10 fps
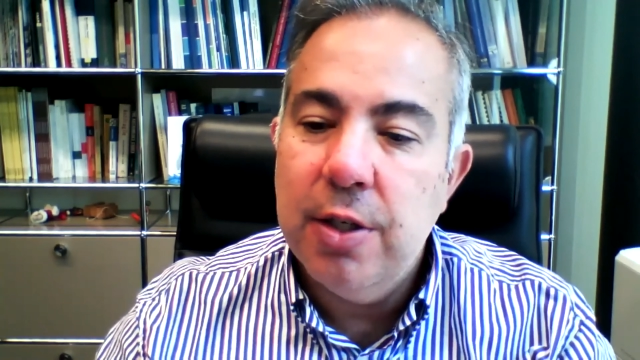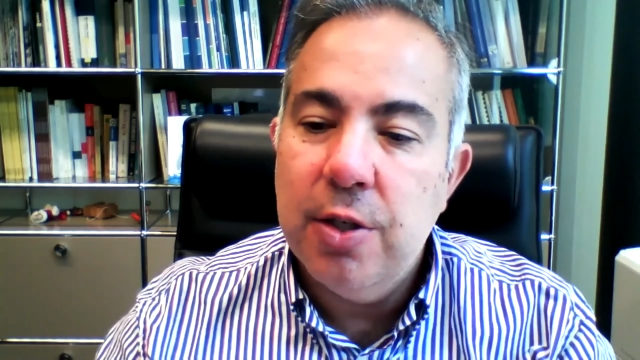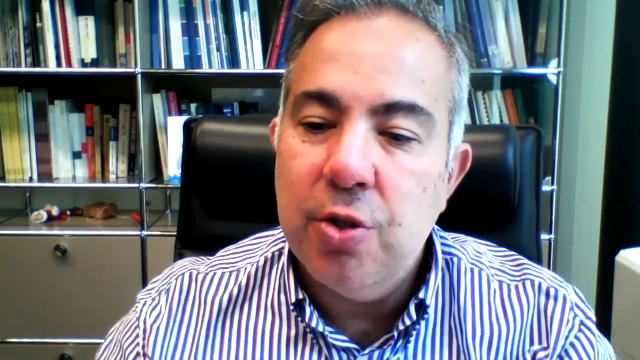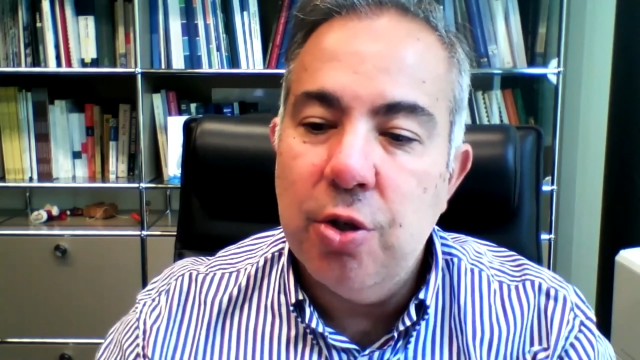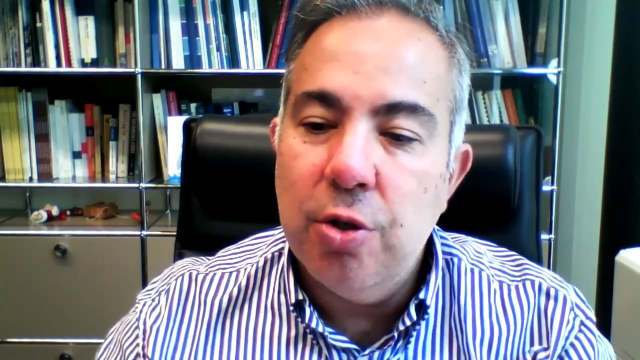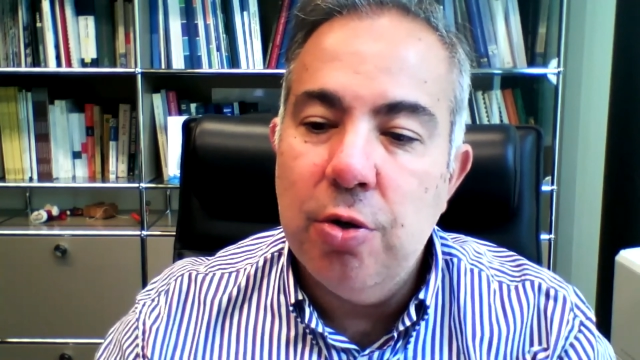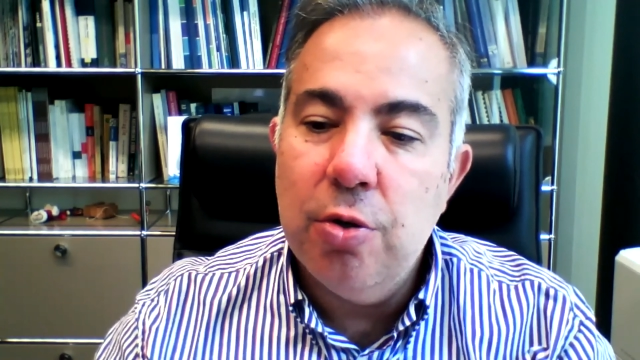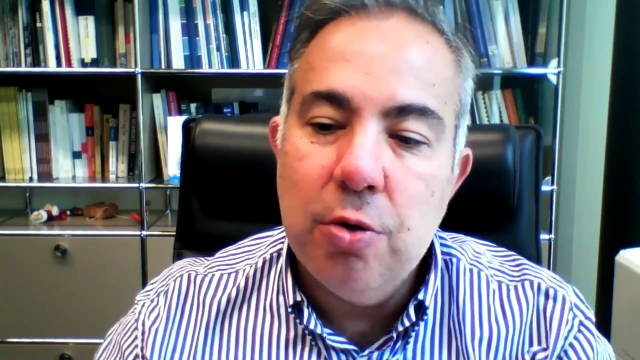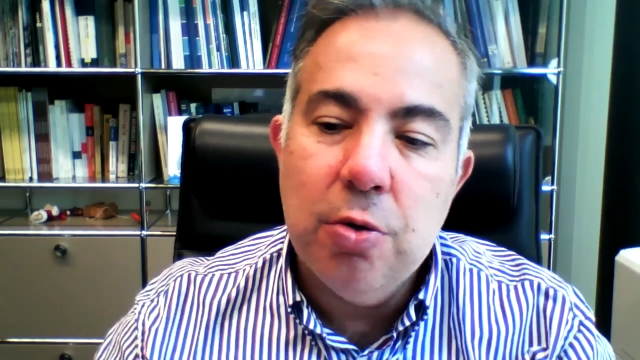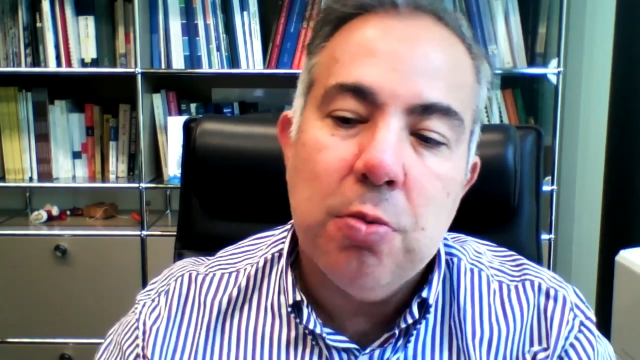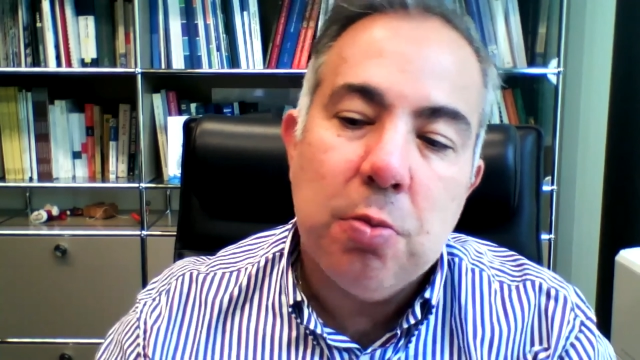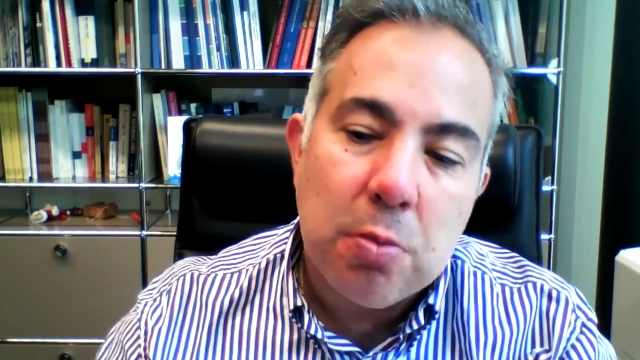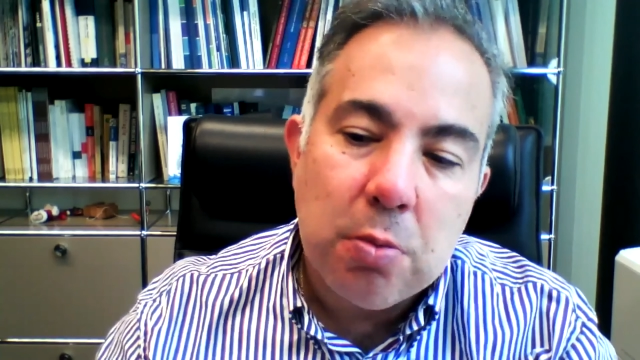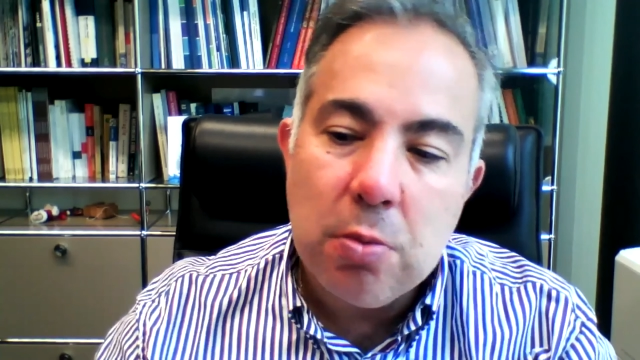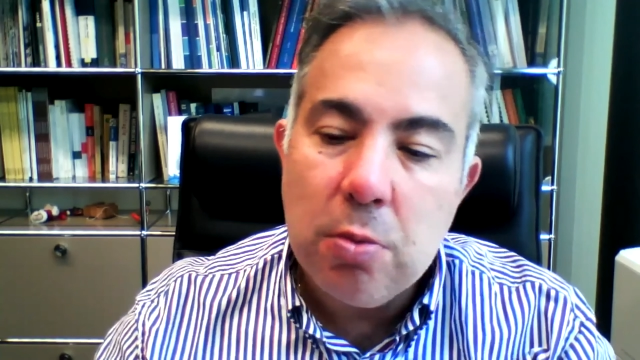So,
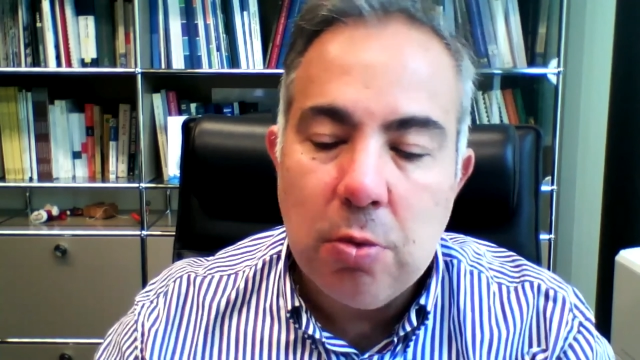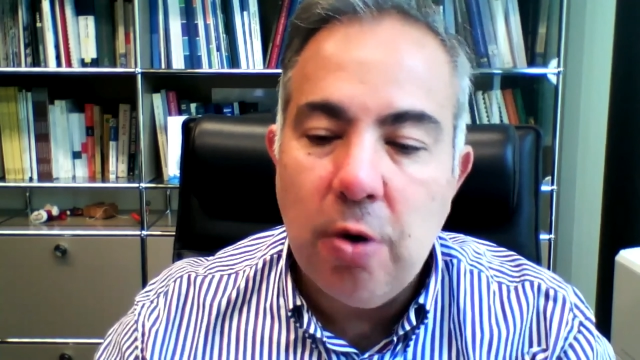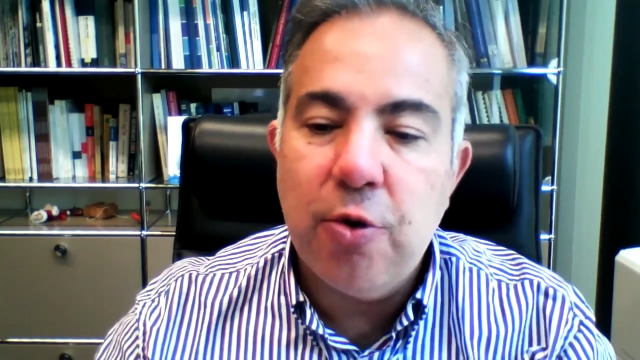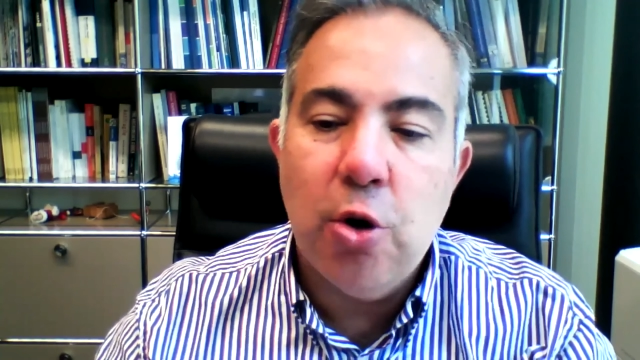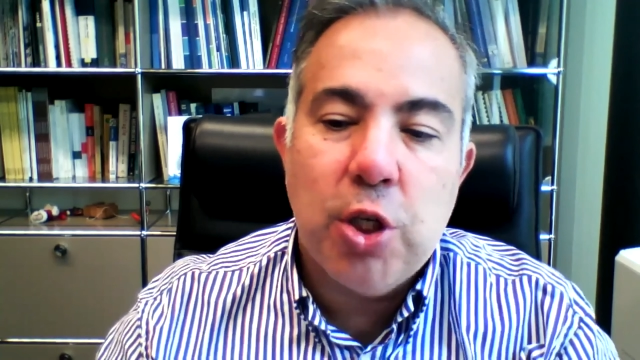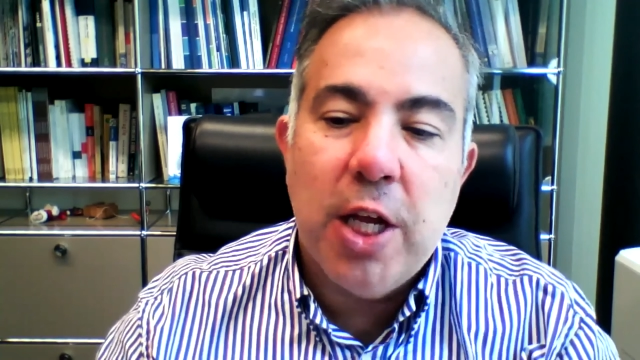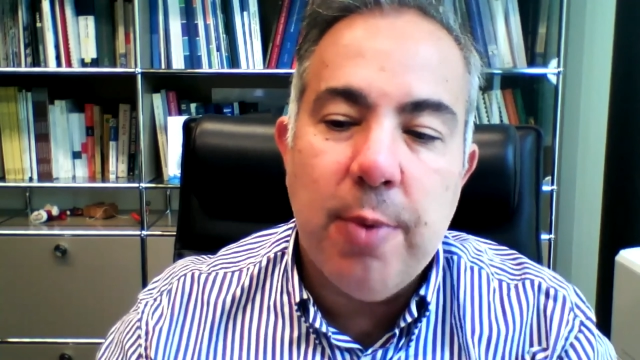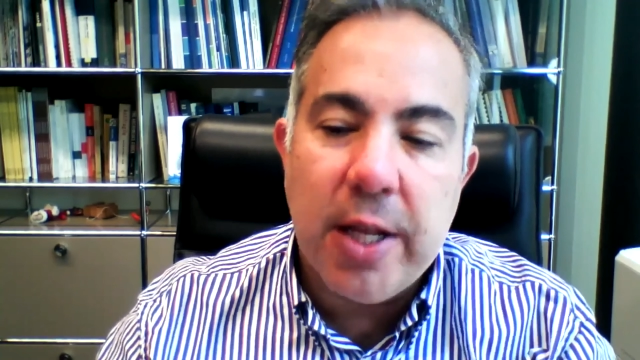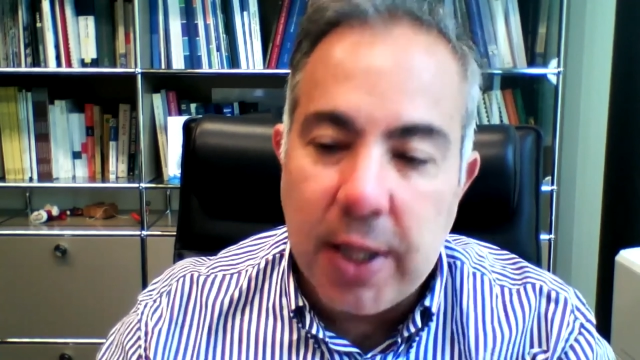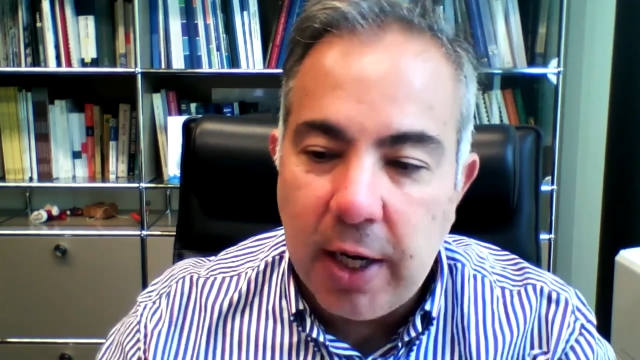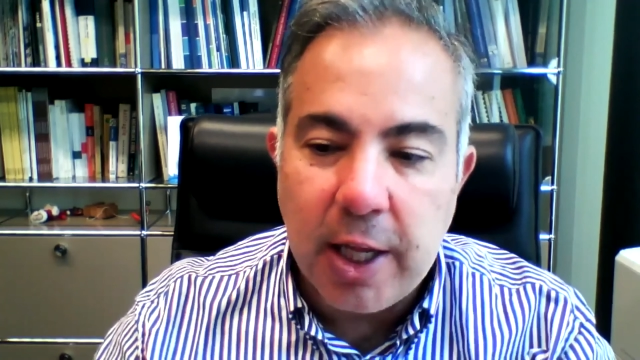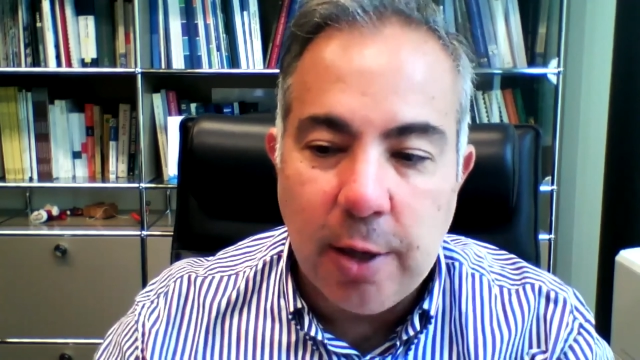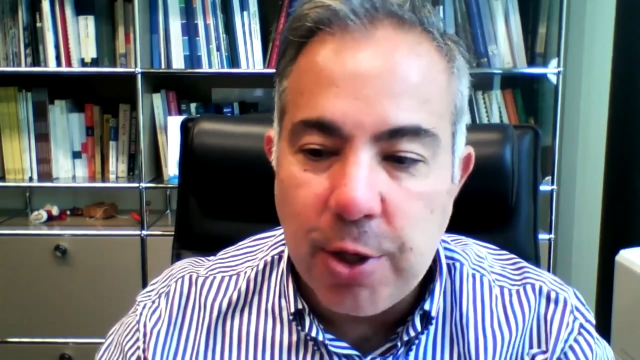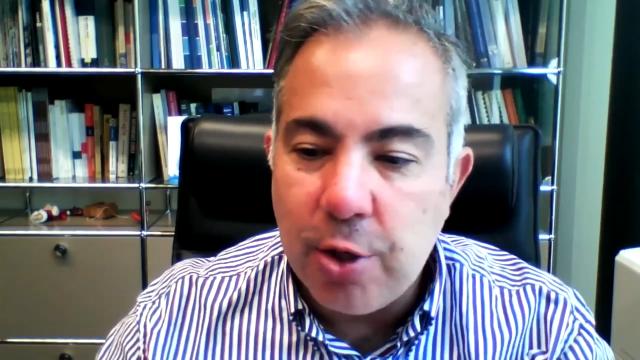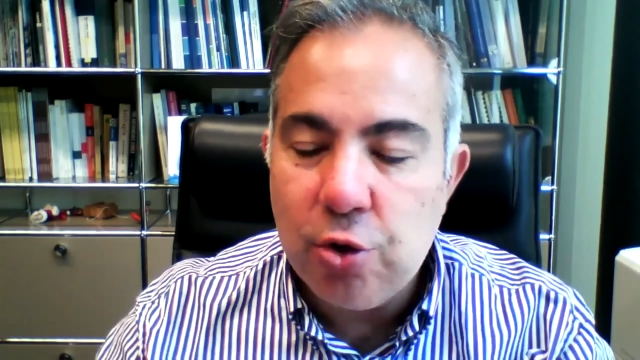of course, any material can
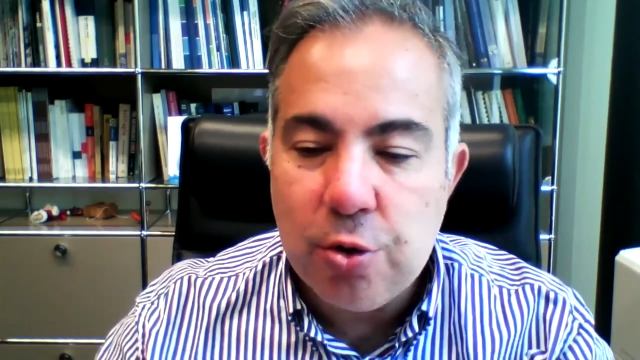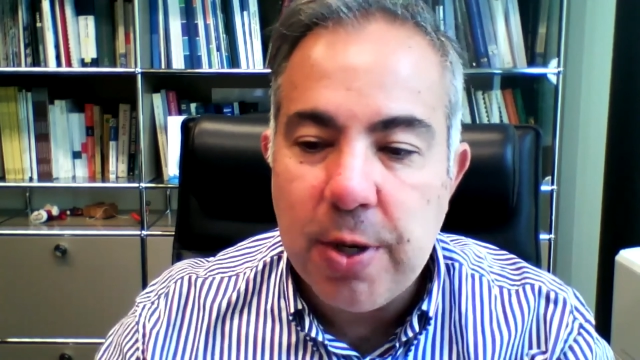be used,